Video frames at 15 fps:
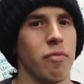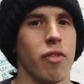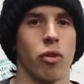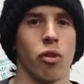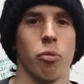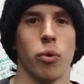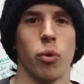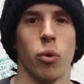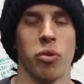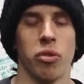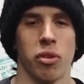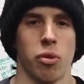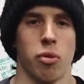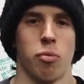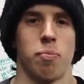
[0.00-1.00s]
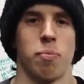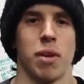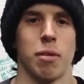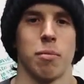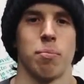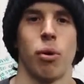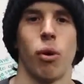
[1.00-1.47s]
vulnerable to
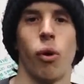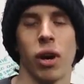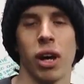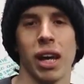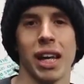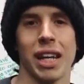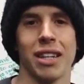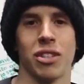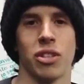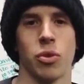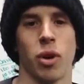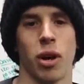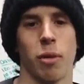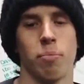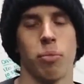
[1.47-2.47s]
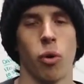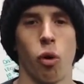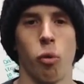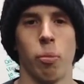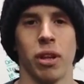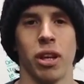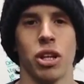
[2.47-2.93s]
being put into a
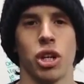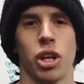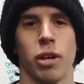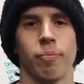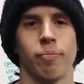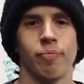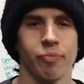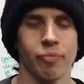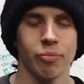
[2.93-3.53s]
poor position